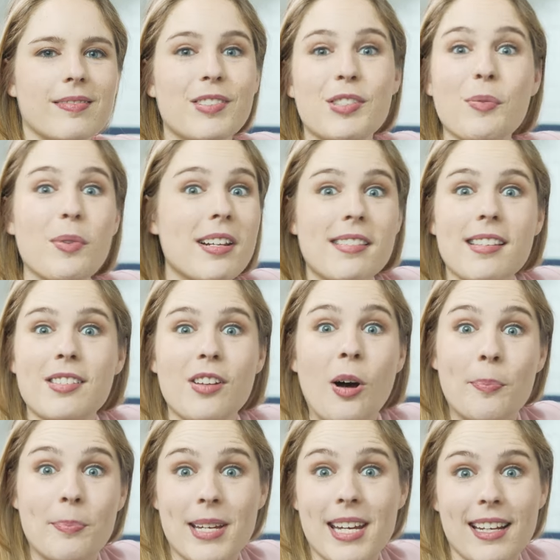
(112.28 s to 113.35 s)
So what does this
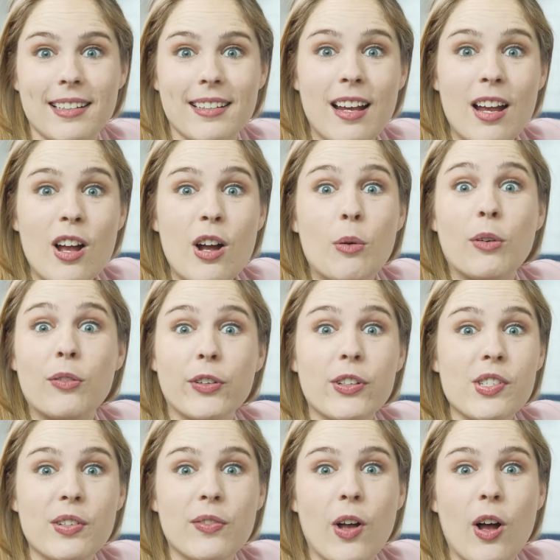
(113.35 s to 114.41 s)
all mean? Well,
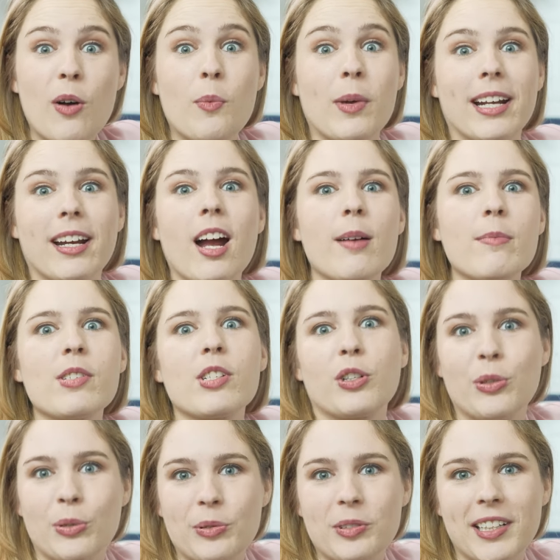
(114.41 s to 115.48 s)
first of all, when it comes to
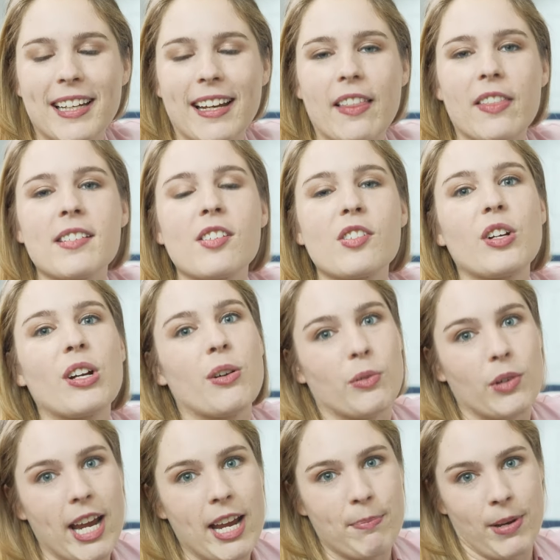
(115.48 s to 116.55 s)
cooling, this is a
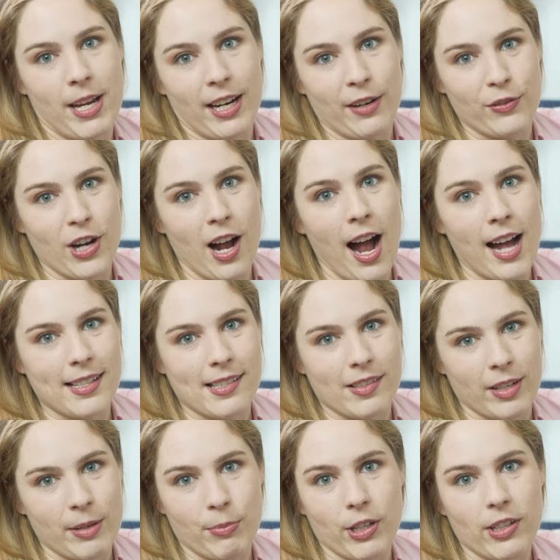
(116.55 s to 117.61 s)
great pick for hot
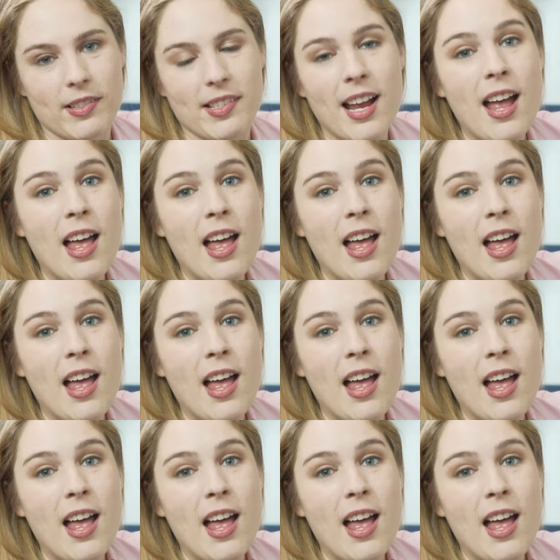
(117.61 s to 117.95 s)
sleepers.